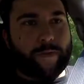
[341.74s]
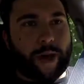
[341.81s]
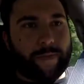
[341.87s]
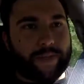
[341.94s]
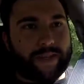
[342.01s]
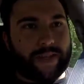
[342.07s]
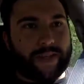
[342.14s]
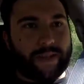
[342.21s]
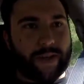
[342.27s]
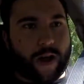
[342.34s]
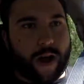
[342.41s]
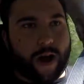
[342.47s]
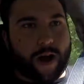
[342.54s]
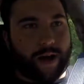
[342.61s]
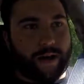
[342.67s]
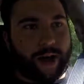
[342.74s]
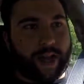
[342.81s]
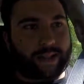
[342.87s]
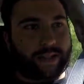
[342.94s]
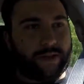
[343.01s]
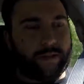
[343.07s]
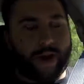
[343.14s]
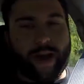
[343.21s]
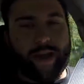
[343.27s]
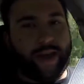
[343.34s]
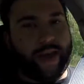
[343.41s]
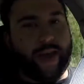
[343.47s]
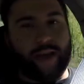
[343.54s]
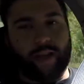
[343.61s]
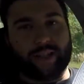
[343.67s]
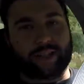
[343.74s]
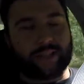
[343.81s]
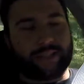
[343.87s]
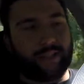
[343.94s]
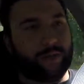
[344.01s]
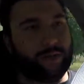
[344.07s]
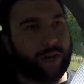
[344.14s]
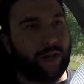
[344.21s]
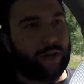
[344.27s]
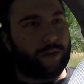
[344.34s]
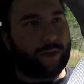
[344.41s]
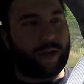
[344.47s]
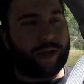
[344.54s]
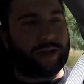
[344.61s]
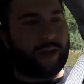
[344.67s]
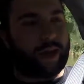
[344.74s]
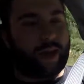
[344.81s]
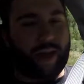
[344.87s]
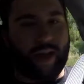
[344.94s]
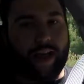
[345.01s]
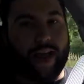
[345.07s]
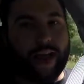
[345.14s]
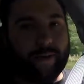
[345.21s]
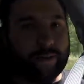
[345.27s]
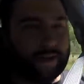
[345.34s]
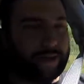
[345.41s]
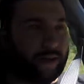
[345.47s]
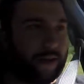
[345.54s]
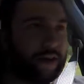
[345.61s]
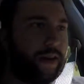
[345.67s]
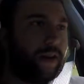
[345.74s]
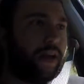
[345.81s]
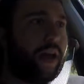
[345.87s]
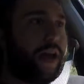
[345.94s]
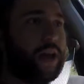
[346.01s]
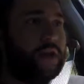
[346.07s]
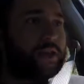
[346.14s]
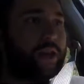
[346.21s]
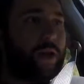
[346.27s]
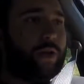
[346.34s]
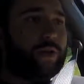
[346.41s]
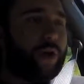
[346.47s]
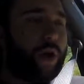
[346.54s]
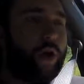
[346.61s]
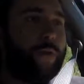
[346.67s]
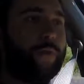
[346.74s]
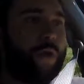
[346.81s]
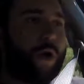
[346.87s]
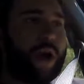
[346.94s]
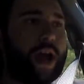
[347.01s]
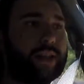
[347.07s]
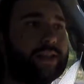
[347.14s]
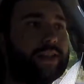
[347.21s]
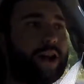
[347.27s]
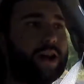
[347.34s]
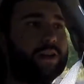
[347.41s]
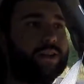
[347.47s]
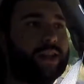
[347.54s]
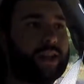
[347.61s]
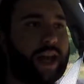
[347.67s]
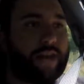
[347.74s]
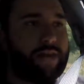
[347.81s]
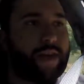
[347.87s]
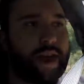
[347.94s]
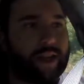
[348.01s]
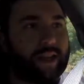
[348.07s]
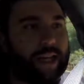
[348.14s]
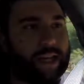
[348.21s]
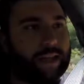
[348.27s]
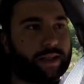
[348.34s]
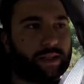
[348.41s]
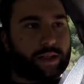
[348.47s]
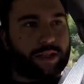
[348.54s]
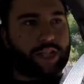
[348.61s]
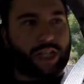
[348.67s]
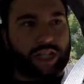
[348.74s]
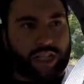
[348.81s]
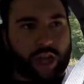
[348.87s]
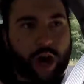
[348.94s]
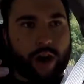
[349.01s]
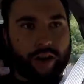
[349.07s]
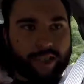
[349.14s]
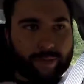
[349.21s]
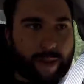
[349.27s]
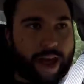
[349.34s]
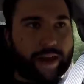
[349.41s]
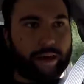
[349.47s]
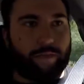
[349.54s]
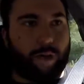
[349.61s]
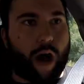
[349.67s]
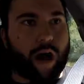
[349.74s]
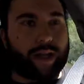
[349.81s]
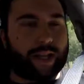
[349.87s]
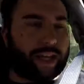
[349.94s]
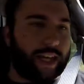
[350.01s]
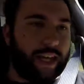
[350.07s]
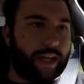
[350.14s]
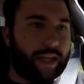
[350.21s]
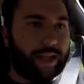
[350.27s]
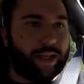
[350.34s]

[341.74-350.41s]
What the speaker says: might be seeing the car and asking, why the hell is it two-tone? What the hell happened here? So the 04 SE-Rs didn't have that like GTR-inspired body kit.